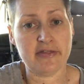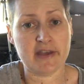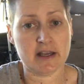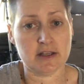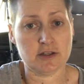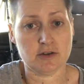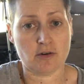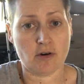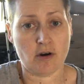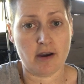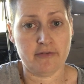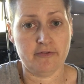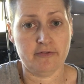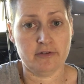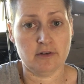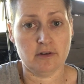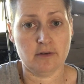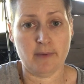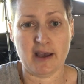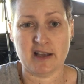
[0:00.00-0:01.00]
that dry
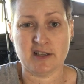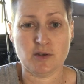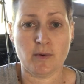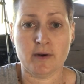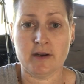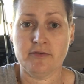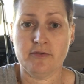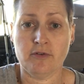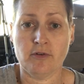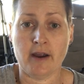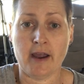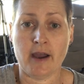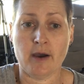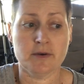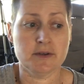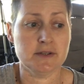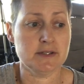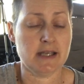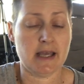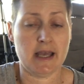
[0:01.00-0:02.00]
for about 24
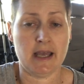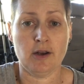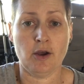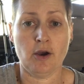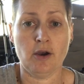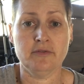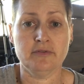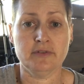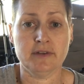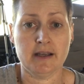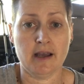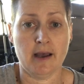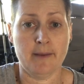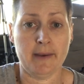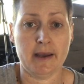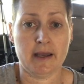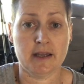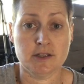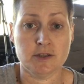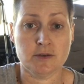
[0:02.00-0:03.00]
hours and hopefully come
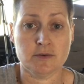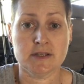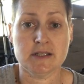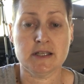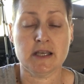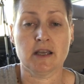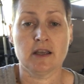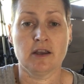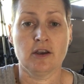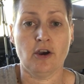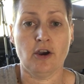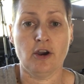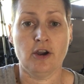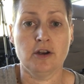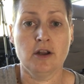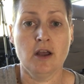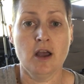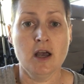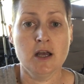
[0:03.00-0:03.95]
back and do a second coat